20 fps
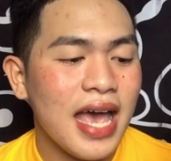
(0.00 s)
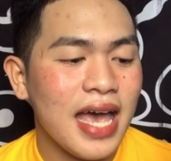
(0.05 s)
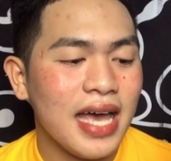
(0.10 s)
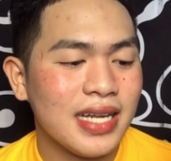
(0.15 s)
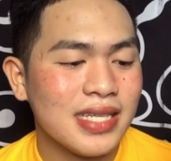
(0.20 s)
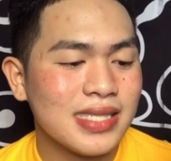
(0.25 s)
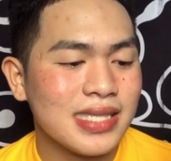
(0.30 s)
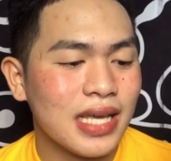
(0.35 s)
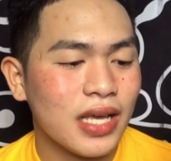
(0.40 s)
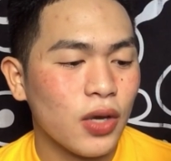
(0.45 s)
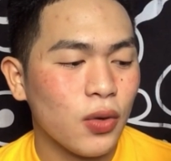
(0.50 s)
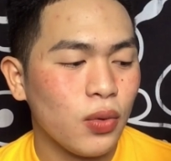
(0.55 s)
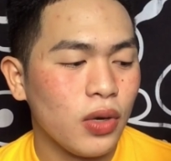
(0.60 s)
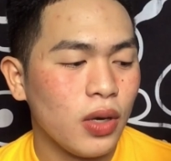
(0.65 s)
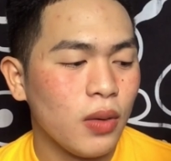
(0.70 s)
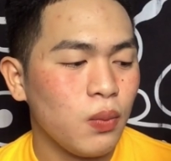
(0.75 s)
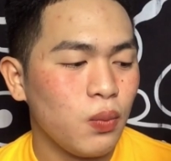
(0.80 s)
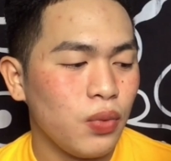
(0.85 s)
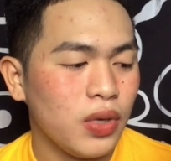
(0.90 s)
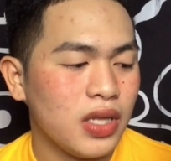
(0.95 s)
and is
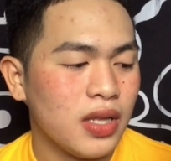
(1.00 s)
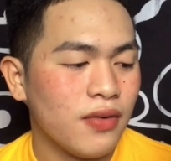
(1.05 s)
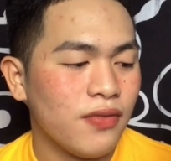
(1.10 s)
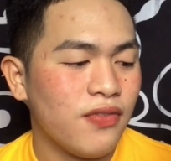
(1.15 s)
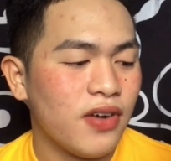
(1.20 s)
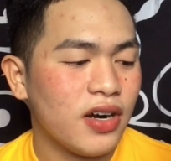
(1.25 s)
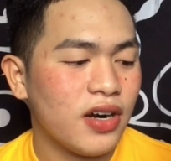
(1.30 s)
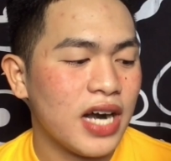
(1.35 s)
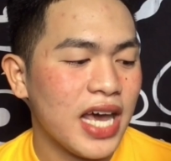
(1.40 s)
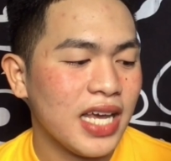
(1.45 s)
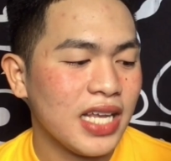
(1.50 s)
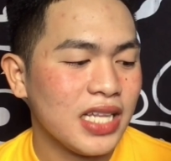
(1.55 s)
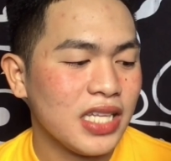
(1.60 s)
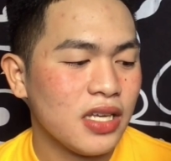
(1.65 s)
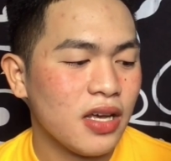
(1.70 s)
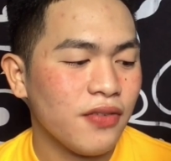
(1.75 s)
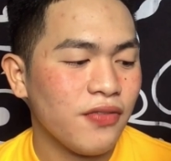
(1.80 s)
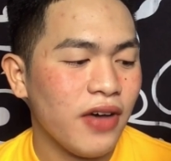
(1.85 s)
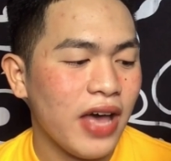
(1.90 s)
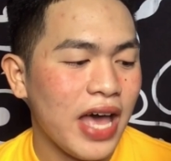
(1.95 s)
equipped with a
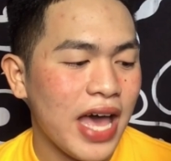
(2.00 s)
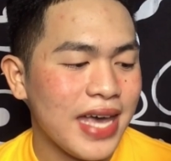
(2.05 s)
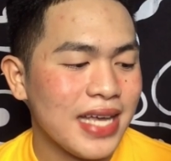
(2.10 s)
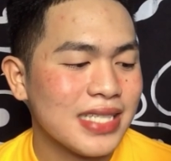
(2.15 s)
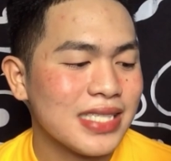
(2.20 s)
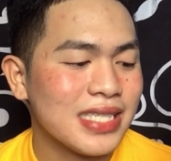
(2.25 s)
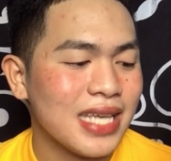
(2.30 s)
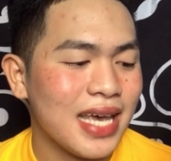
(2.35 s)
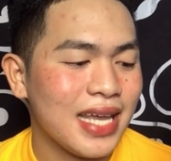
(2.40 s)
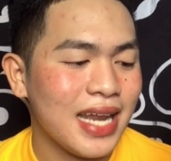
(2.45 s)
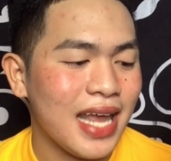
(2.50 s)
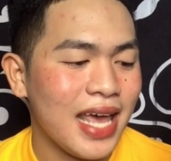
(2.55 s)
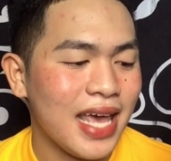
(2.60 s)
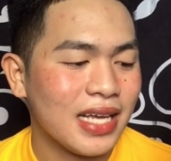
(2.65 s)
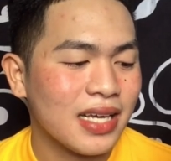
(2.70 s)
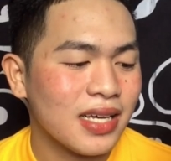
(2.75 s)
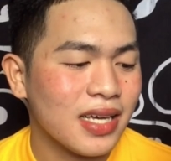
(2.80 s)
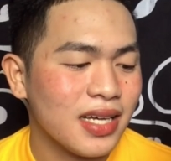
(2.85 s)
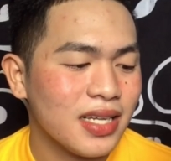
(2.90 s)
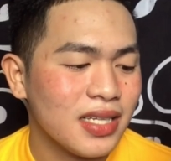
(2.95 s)
variety of heights and
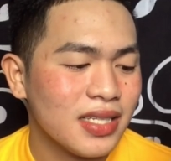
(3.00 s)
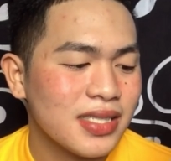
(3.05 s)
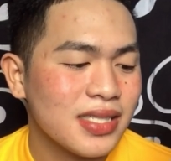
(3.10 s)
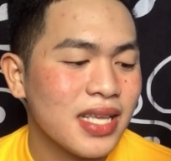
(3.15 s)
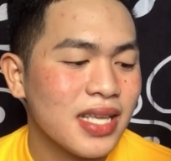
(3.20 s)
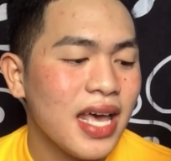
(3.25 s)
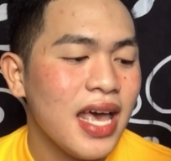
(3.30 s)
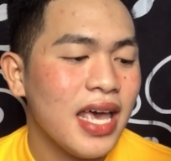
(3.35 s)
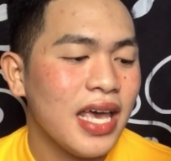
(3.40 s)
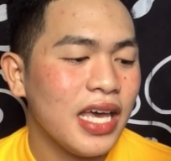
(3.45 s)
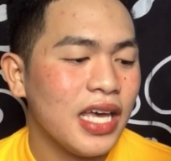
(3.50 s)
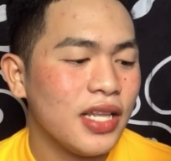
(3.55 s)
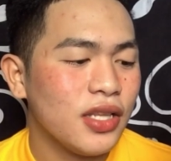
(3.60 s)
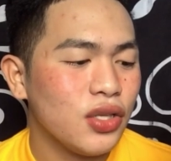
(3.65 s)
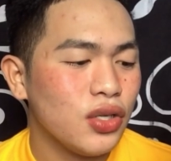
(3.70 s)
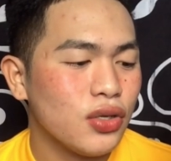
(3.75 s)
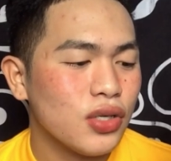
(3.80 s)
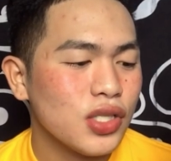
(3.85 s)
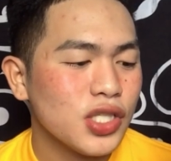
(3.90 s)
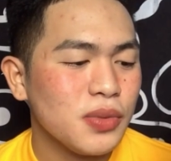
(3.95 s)
angles
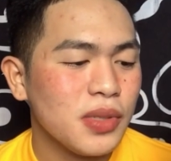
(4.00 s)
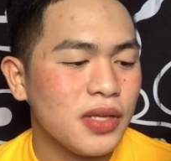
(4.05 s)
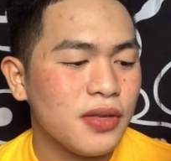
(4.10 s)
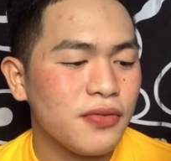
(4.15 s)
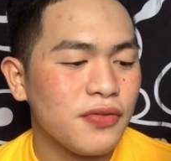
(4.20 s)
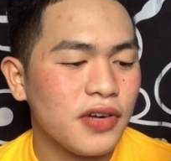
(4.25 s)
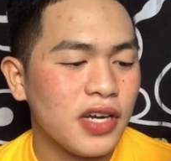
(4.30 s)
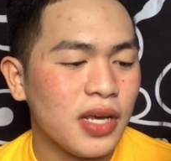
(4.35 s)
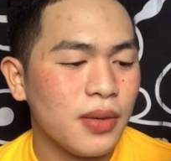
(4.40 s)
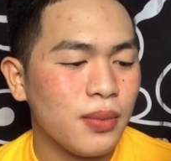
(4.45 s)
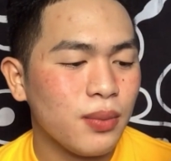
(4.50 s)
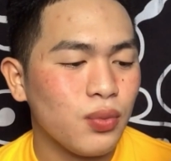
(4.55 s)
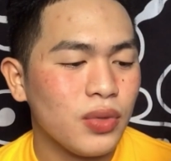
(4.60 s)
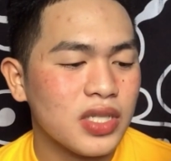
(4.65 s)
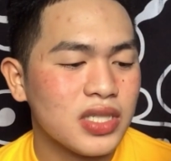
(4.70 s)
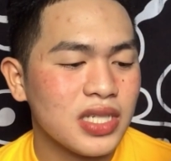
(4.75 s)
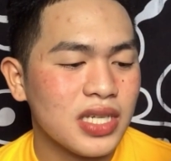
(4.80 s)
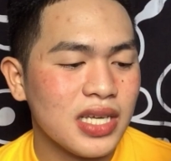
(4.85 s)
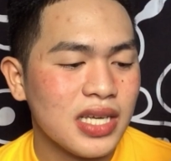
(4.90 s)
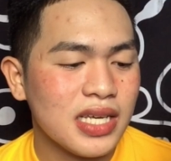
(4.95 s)
in use with frame
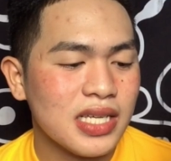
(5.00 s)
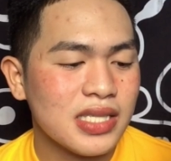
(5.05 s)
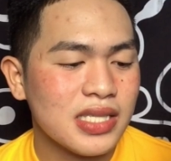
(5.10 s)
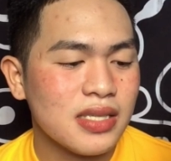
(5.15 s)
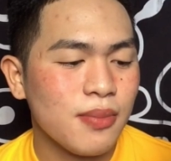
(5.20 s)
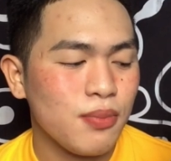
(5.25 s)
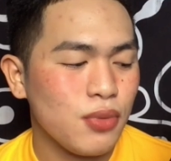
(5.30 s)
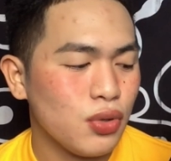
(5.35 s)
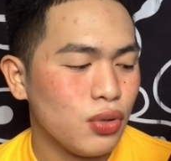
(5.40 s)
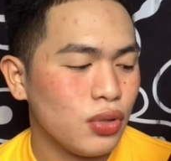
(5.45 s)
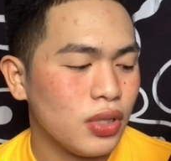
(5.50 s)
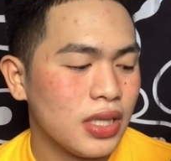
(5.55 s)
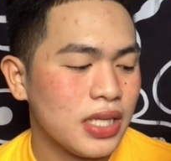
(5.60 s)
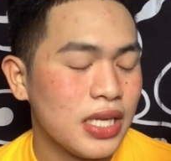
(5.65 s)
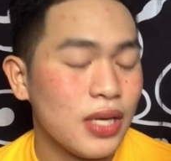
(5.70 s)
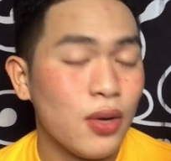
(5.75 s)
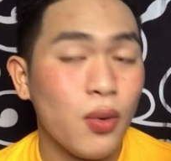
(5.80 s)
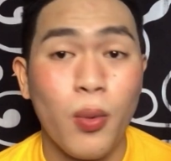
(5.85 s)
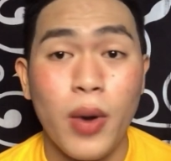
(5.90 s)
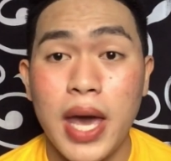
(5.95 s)
which is
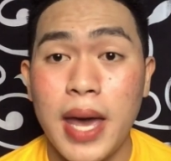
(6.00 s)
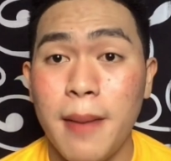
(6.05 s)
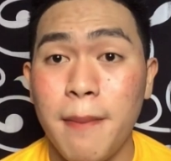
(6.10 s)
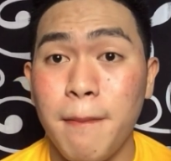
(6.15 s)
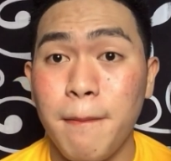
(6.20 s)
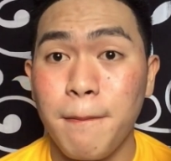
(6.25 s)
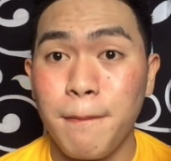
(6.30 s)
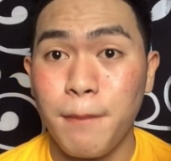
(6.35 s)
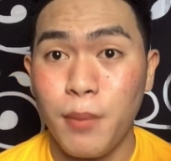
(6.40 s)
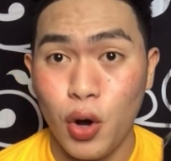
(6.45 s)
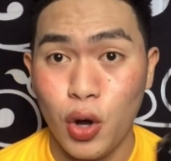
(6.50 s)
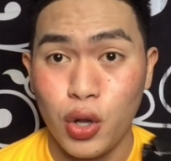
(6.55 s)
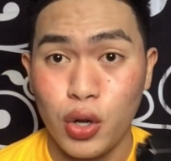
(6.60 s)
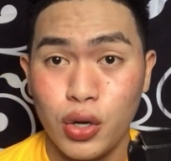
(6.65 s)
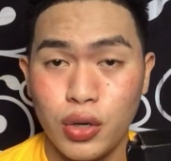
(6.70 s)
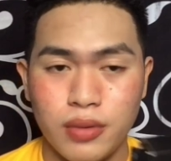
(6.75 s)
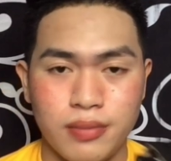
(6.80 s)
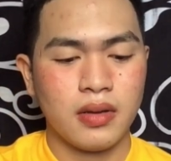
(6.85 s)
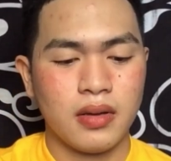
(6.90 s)
beauty weapon.